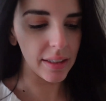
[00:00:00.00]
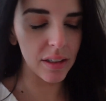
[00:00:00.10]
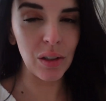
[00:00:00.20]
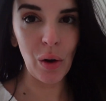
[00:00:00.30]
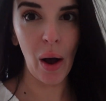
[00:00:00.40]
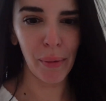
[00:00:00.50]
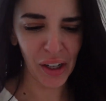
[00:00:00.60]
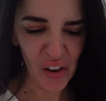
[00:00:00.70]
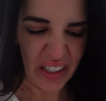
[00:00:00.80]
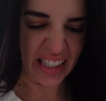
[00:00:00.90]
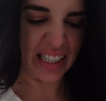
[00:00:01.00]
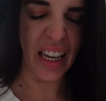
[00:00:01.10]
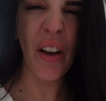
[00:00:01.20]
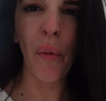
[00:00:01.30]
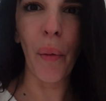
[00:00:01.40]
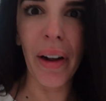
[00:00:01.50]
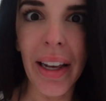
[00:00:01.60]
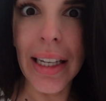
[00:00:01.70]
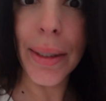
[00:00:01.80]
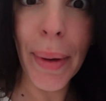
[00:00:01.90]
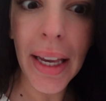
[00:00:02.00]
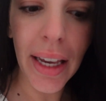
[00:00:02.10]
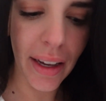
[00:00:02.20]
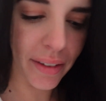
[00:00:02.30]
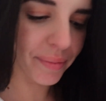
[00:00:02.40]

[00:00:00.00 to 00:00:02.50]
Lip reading: So I want to go and see what he's making.